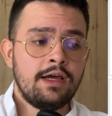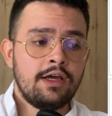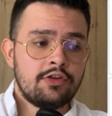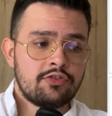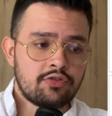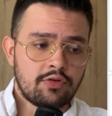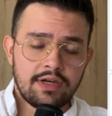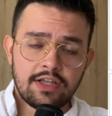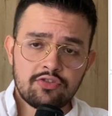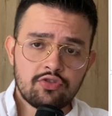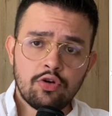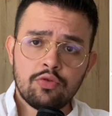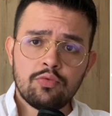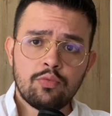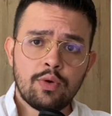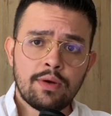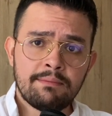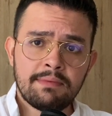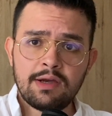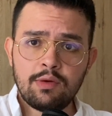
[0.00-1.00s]
So let's go
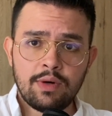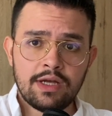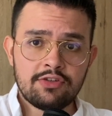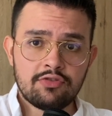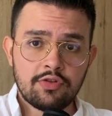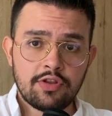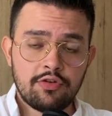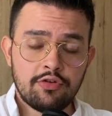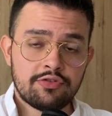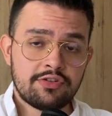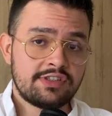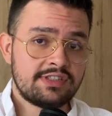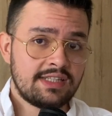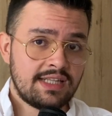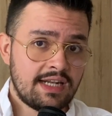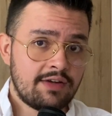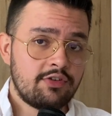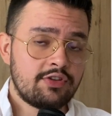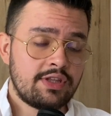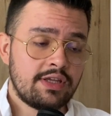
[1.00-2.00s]
one by one so that you
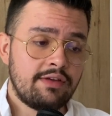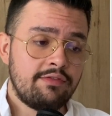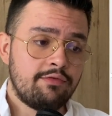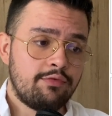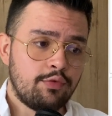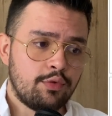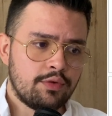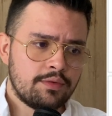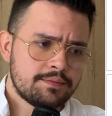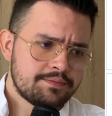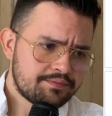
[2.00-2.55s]
understand everything in full.